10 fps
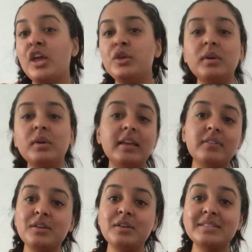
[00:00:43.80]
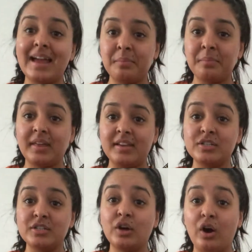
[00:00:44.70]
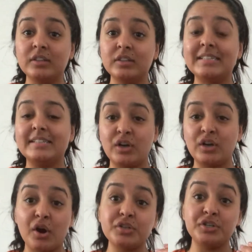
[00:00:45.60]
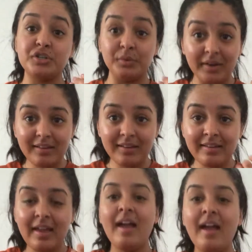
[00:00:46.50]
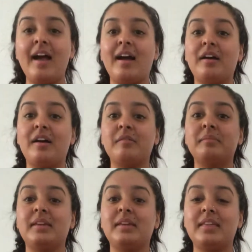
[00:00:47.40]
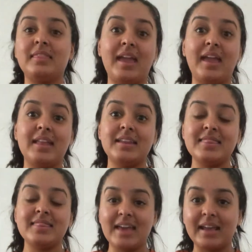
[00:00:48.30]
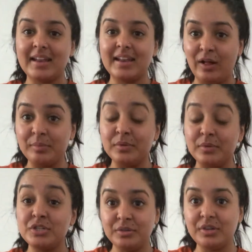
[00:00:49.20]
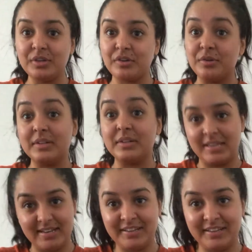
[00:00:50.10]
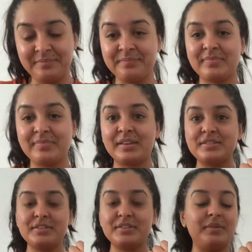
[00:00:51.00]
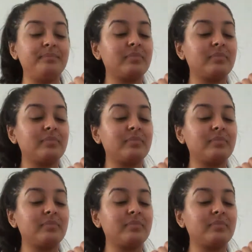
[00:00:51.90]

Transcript: You can even use an application called Guitar Tuna, and that can help you tune your ukulele. So